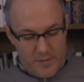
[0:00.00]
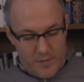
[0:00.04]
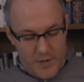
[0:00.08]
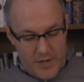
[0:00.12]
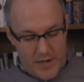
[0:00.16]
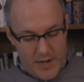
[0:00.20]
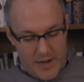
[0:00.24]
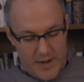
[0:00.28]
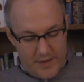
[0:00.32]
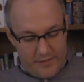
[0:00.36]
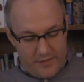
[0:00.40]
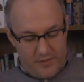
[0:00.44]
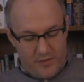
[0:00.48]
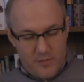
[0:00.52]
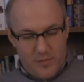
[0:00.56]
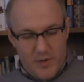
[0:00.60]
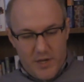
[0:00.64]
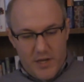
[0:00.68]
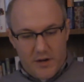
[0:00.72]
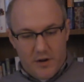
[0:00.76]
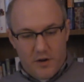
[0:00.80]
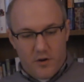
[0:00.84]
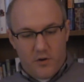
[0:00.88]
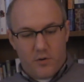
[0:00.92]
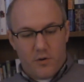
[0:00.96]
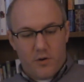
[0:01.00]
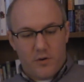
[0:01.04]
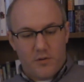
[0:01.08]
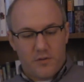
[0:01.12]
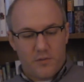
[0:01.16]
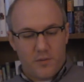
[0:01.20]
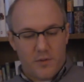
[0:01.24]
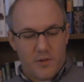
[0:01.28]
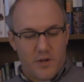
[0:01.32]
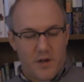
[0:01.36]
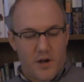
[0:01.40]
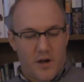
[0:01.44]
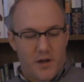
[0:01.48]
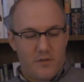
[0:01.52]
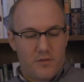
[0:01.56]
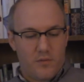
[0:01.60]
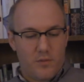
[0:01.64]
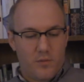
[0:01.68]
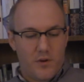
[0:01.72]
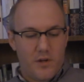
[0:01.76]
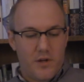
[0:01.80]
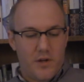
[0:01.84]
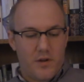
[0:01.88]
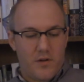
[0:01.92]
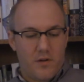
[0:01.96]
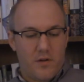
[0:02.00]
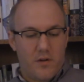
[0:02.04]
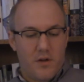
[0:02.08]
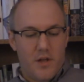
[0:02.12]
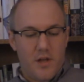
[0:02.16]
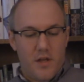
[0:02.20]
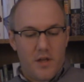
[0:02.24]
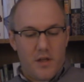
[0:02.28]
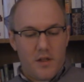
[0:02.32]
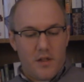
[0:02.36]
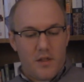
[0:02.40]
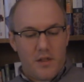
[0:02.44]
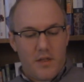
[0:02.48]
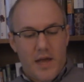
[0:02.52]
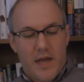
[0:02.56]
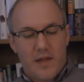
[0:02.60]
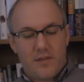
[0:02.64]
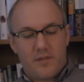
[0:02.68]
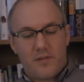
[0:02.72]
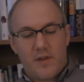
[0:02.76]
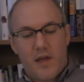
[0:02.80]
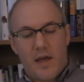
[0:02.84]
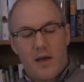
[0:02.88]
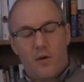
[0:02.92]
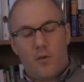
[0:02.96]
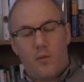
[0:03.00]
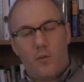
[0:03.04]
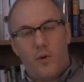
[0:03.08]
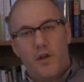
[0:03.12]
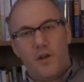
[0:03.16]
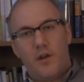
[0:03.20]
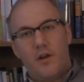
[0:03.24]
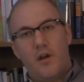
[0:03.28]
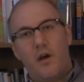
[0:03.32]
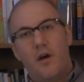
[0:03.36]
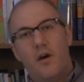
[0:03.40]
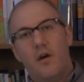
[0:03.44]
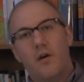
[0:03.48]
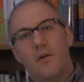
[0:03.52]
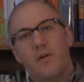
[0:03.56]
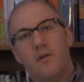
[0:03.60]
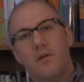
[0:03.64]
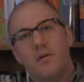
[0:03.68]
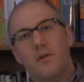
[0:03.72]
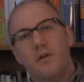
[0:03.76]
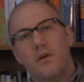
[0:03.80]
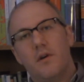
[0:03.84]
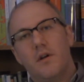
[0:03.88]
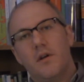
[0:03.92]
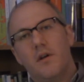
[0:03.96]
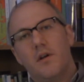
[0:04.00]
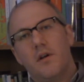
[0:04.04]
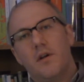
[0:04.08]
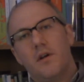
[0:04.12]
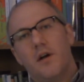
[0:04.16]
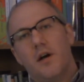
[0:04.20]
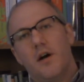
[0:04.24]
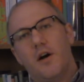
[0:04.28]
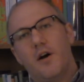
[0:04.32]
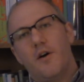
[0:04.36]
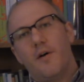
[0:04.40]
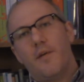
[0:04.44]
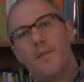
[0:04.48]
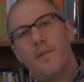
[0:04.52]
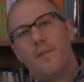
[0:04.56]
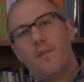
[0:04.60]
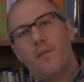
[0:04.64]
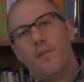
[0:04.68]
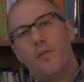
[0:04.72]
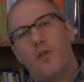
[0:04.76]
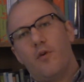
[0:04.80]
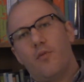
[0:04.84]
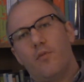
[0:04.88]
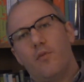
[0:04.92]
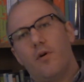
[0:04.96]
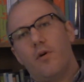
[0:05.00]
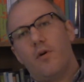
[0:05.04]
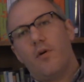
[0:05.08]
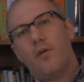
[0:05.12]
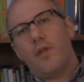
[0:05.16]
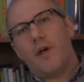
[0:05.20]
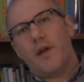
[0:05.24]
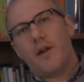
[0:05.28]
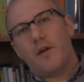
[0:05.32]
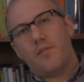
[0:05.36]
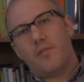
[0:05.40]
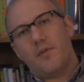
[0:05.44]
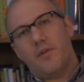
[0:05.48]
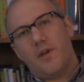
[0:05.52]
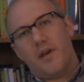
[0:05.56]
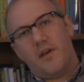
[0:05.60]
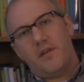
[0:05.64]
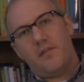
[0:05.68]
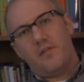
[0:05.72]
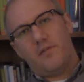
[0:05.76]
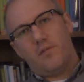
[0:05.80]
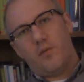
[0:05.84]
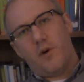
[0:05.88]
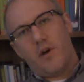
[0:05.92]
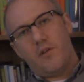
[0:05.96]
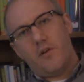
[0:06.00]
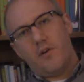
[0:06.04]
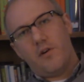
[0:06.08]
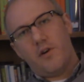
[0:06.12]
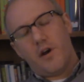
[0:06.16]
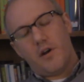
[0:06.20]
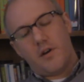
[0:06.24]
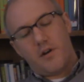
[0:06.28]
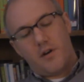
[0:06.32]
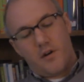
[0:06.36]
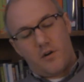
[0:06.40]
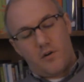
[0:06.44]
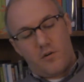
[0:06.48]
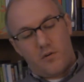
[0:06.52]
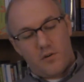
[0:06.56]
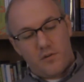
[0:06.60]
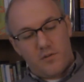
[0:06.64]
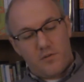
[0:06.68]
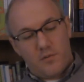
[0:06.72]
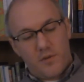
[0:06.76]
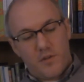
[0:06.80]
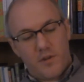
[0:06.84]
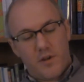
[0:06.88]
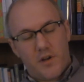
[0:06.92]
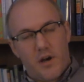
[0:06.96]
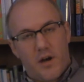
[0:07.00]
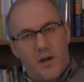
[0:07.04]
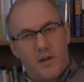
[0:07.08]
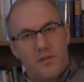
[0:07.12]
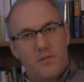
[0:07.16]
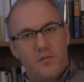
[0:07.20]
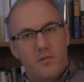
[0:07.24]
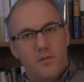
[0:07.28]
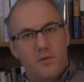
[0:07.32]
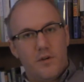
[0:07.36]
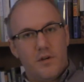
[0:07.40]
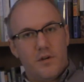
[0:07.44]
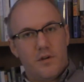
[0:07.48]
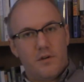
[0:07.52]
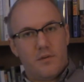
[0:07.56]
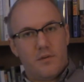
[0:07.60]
It has to be in accordance with God's will. That's how we know the role that it plays, whether or not it accords with God's will.